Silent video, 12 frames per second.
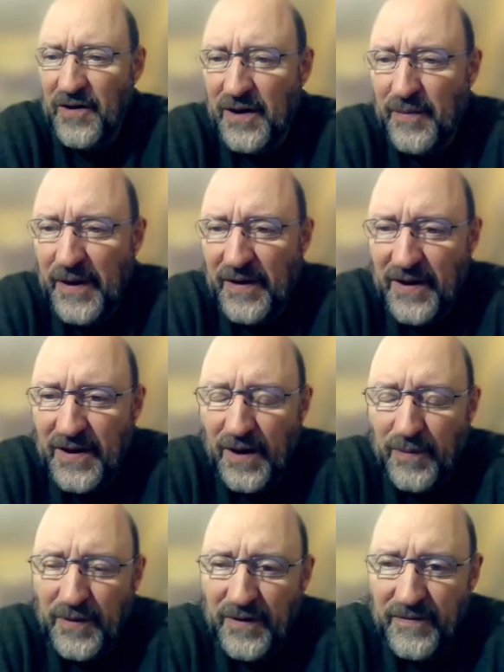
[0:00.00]
talk about a
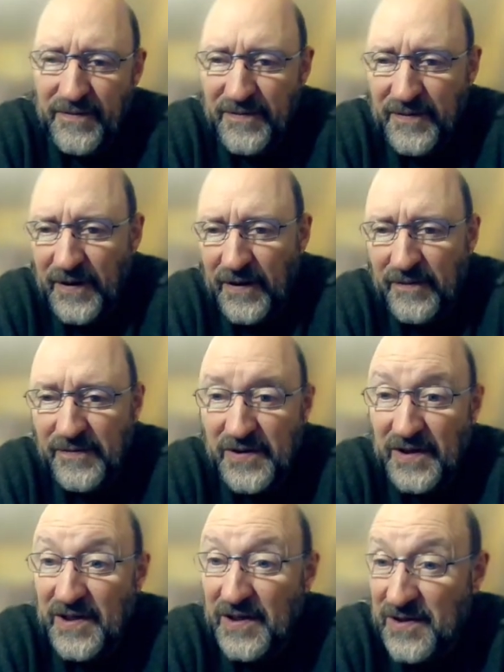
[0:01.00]
couple of
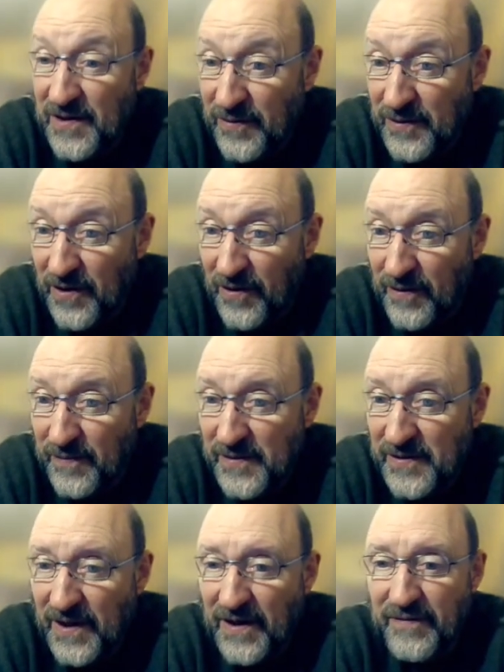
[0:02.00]
statistical
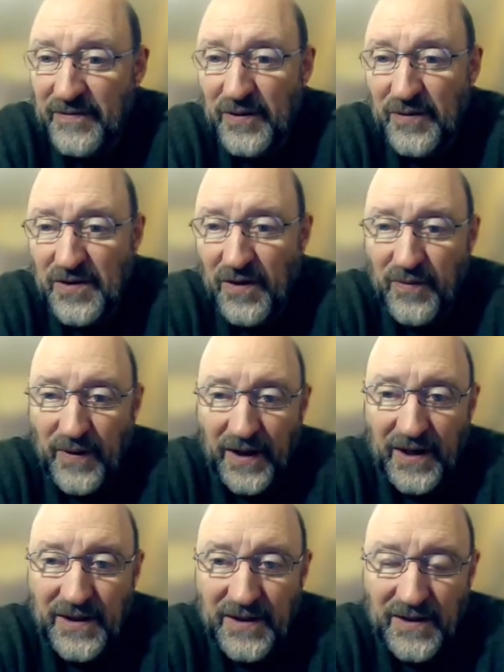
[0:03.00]
terms that I've used
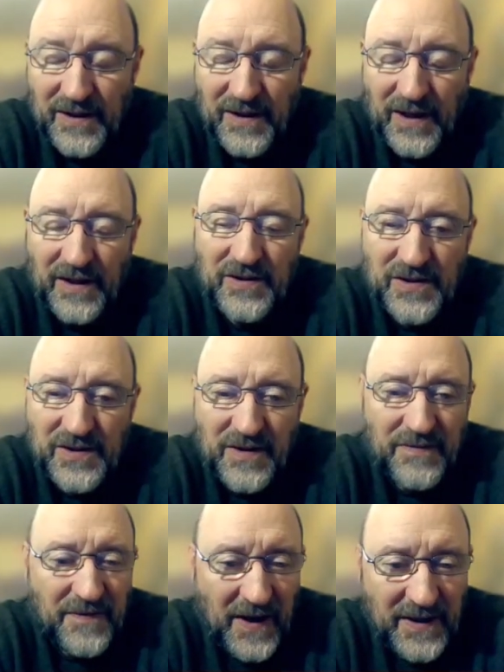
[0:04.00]
already and just
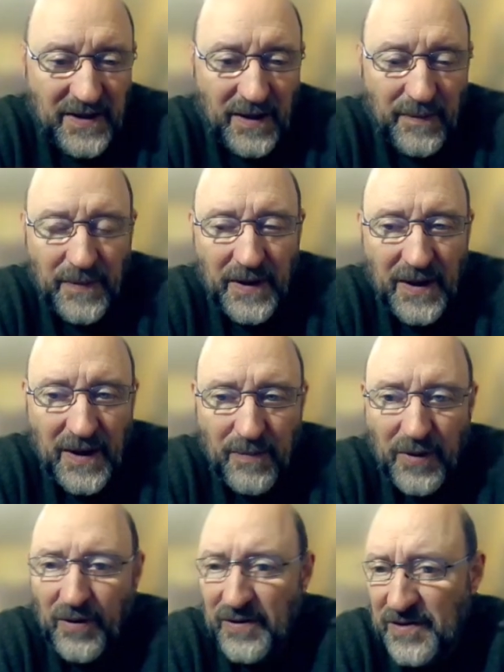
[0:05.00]
define them,
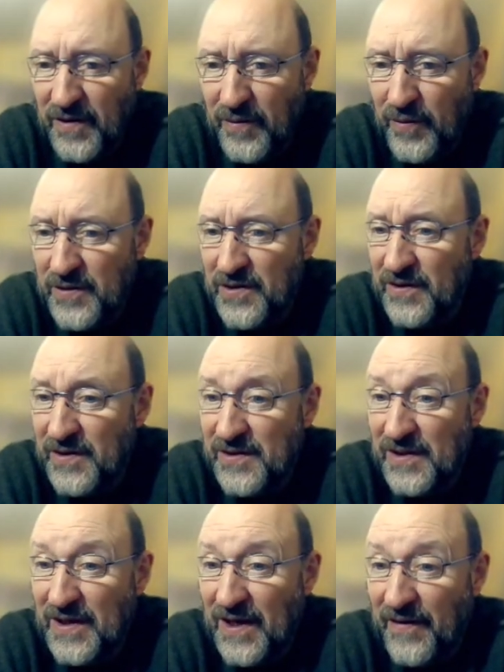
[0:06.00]
but also I want you to
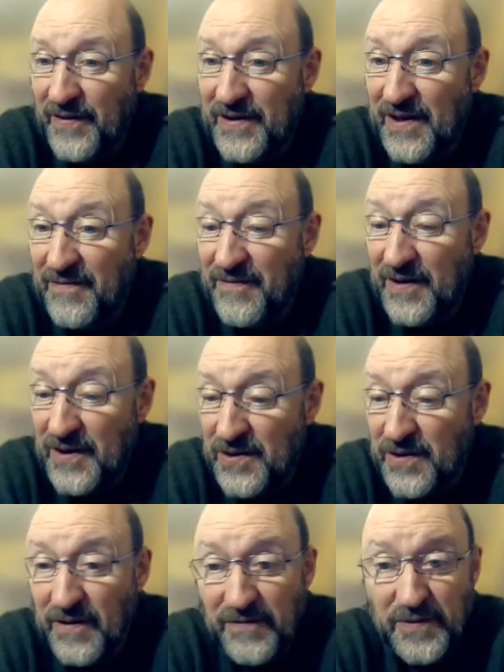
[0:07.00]
see how the
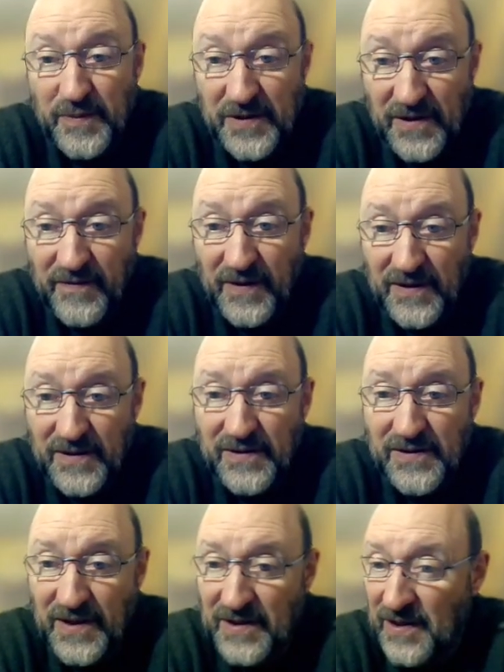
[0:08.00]
definition of specific
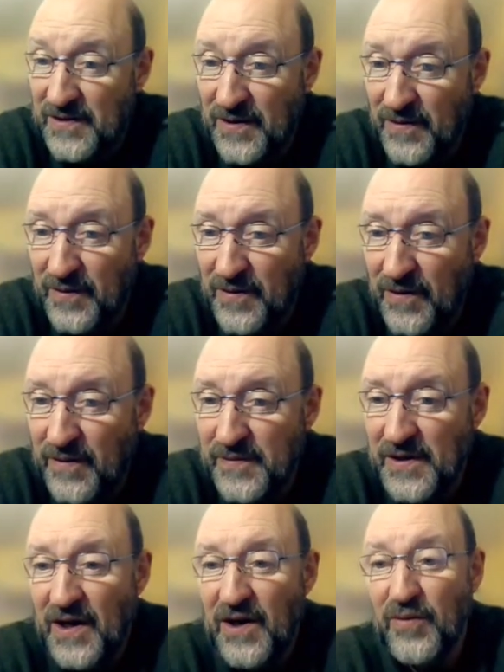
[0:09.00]
statistical terms
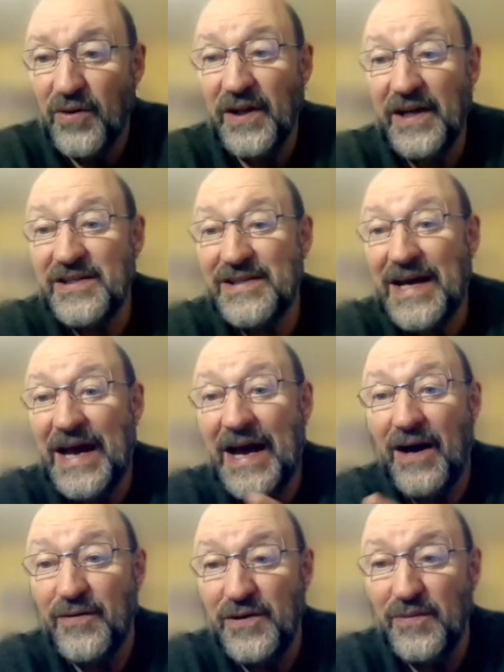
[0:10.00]
relates to
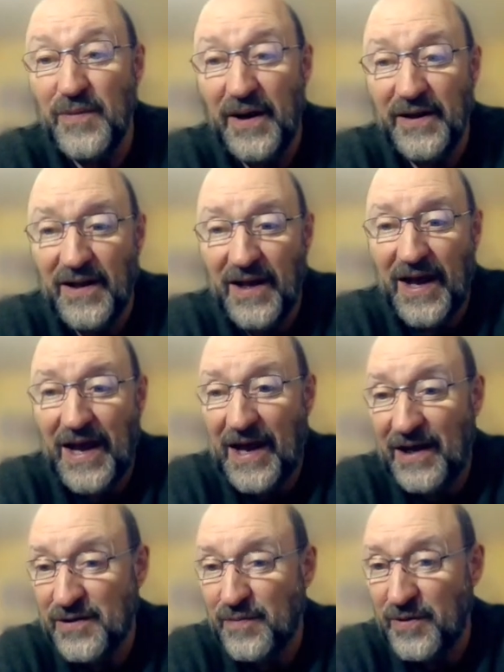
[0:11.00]
how you might
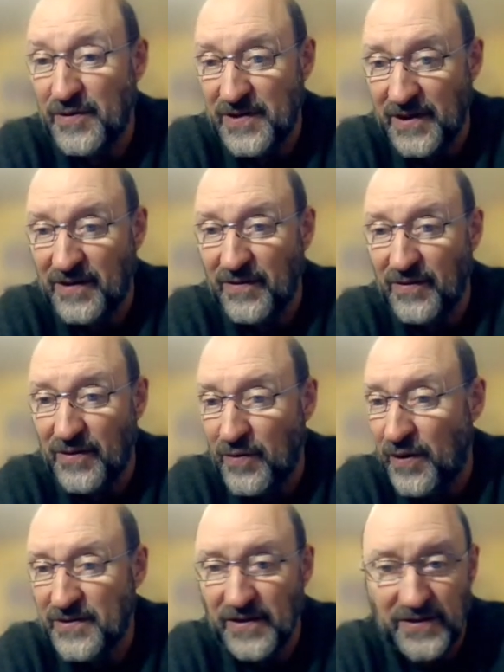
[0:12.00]
ask particular
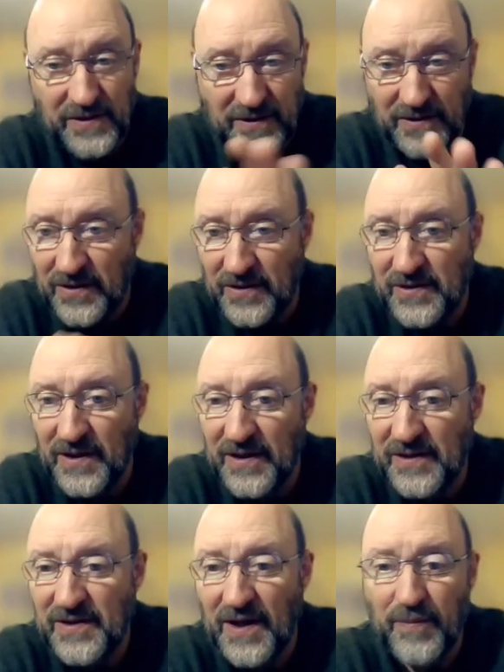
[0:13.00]
questions. This is just an
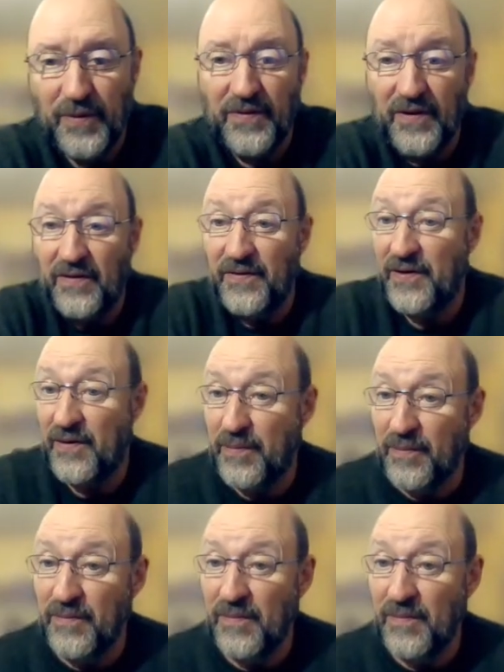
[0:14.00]
example. There are